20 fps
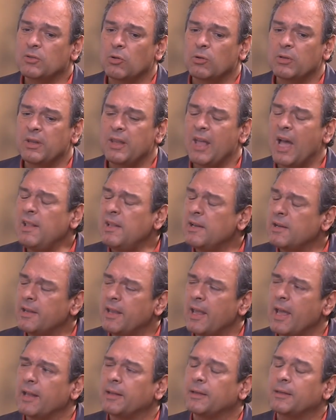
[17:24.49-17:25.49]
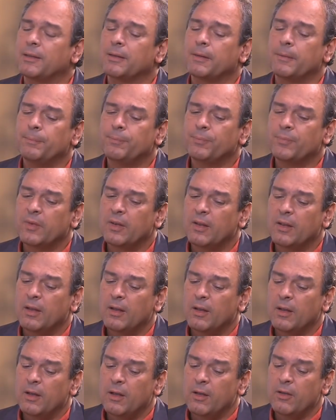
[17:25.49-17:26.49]
On the other hand,
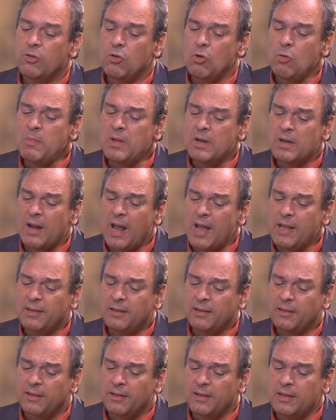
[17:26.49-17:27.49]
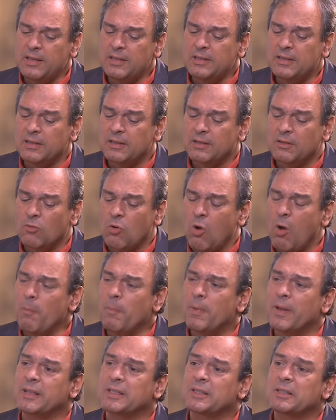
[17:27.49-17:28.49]
human rights is a
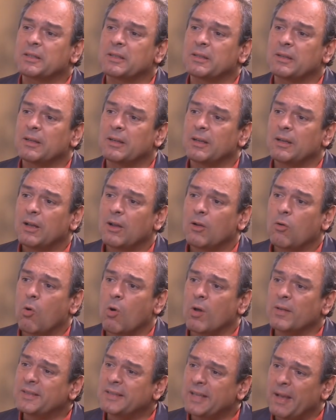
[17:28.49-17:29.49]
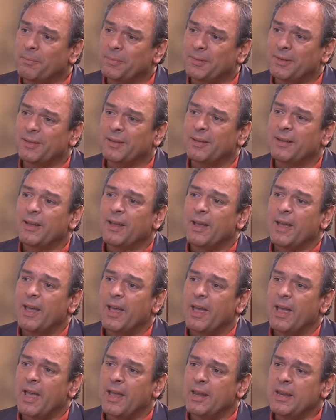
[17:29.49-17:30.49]
complex concept,
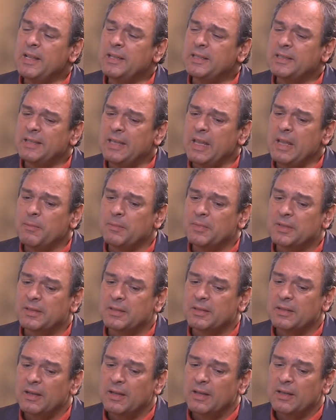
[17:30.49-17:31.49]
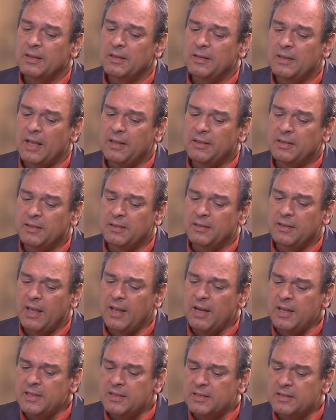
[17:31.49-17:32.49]
and it seems that
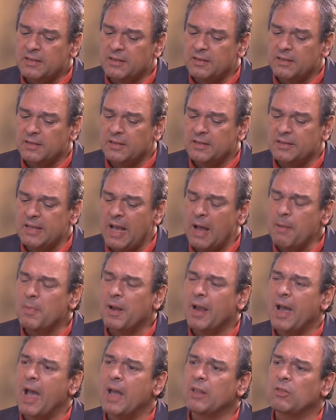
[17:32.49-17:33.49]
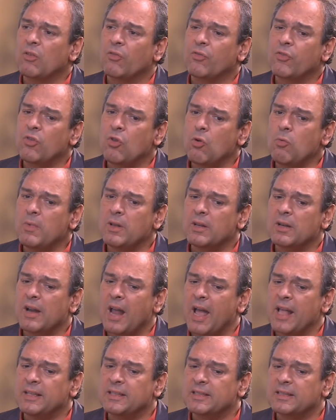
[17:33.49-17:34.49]
there is some kind of human
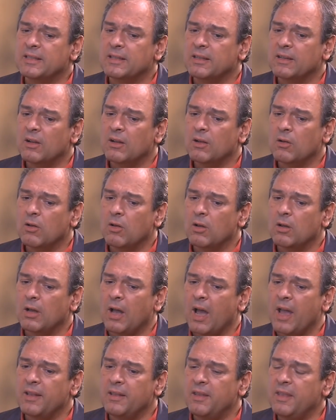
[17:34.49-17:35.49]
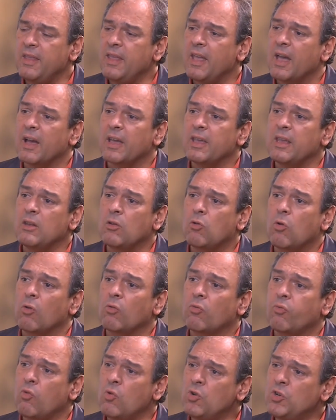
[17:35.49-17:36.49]
rights idea in
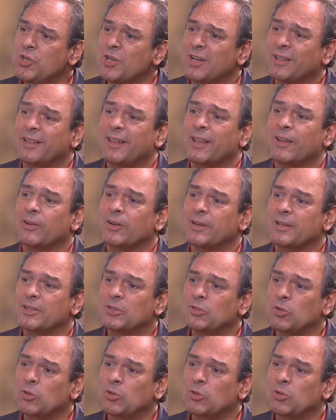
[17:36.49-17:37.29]
Confucian theory.